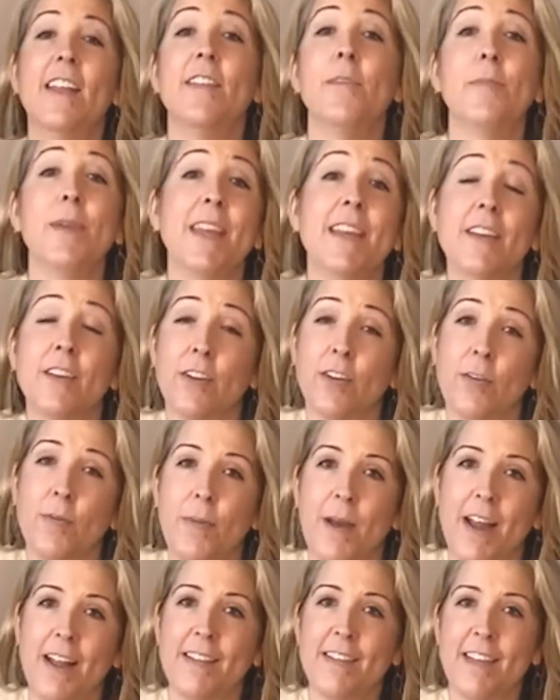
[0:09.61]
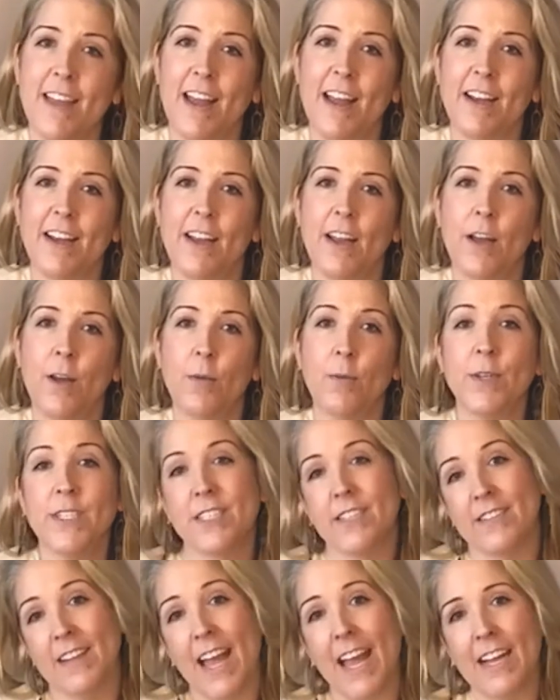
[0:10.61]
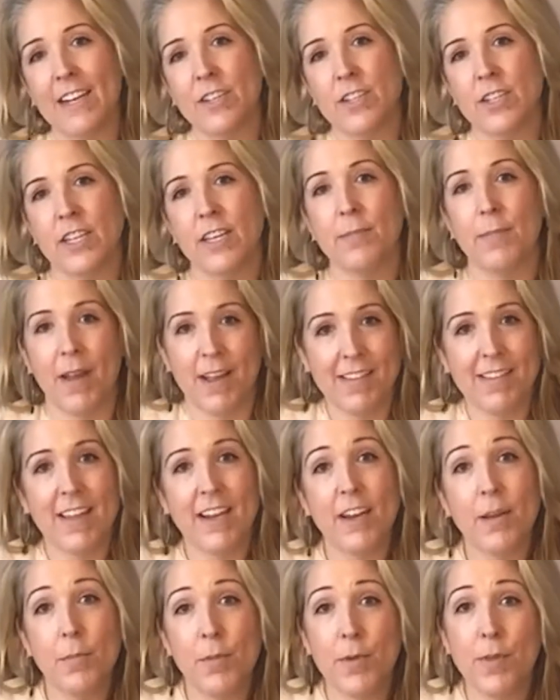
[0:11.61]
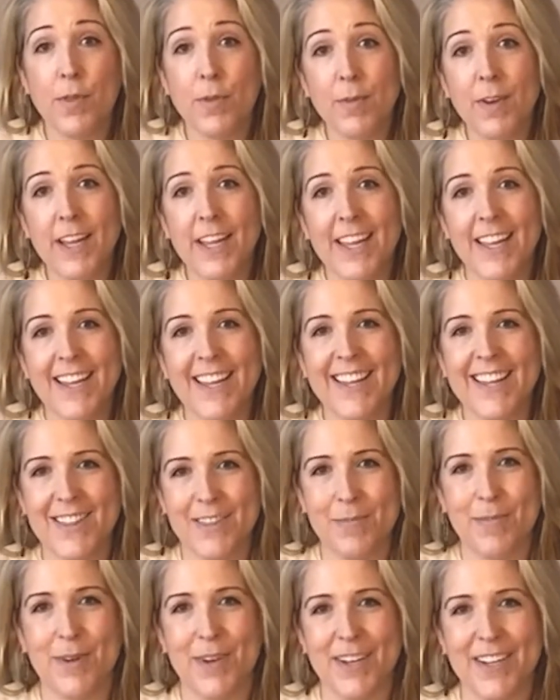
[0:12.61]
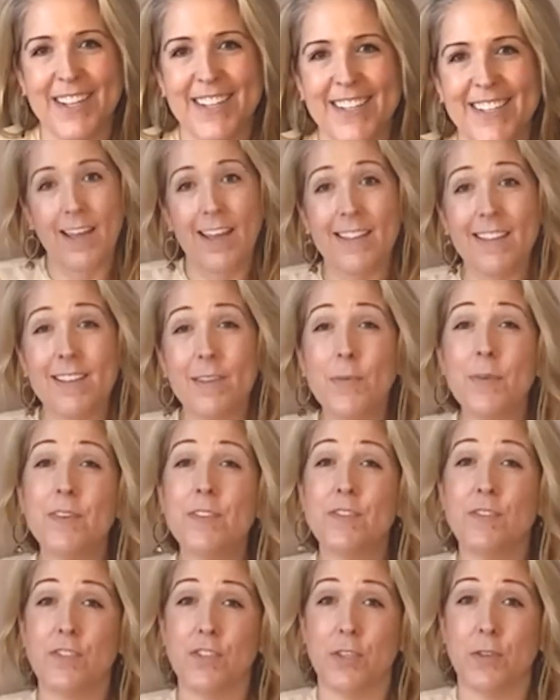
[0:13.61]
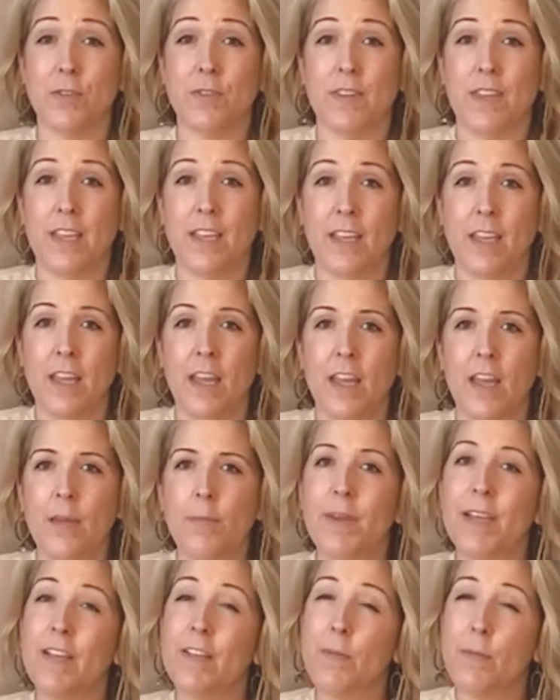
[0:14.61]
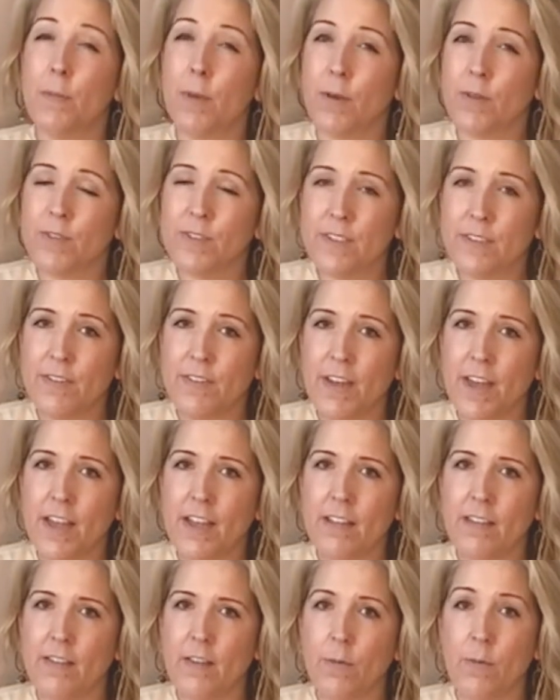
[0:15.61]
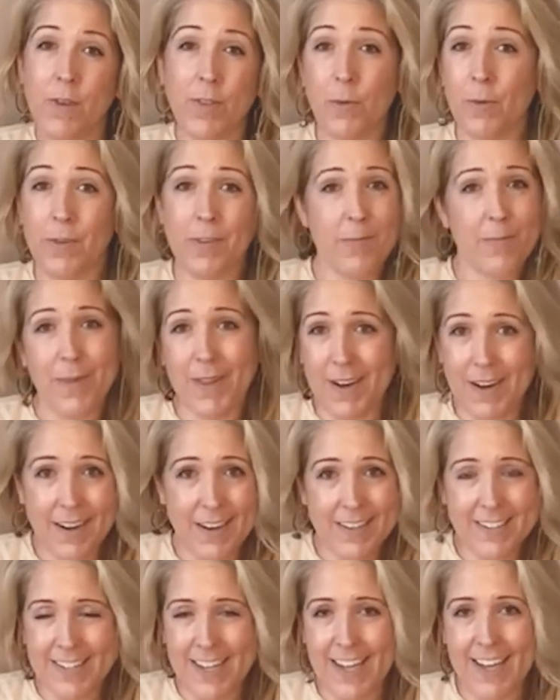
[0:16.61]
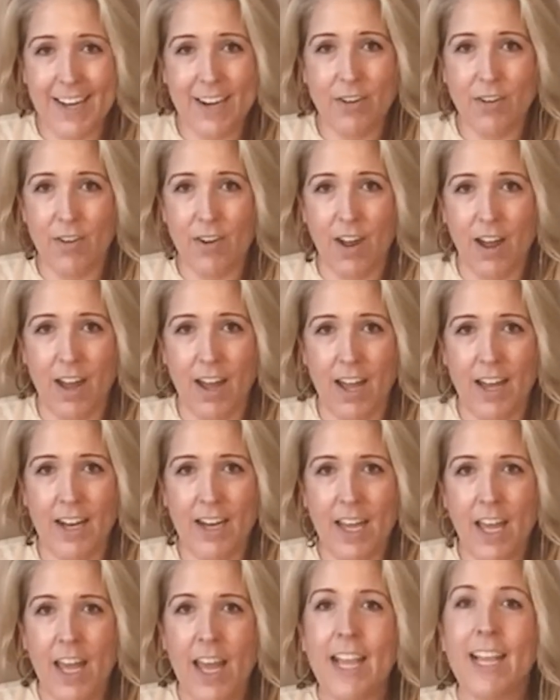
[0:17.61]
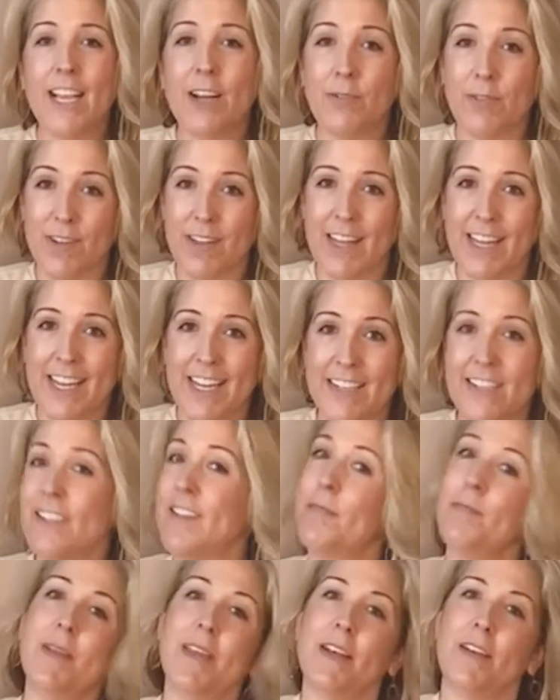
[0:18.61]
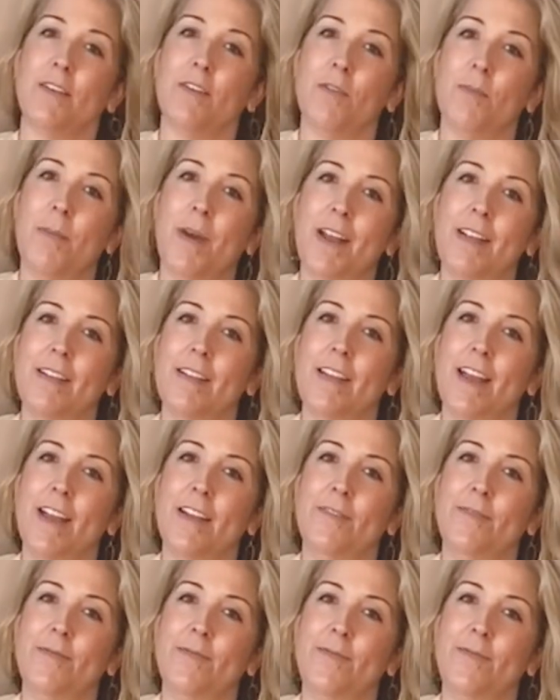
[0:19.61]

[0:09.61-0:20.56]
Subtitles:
mean girl mindset, which is actually mindset number 3 in the book. And this one's juicy because most of us, whether we've been on a diet or not, can relate to the mean girl mindset.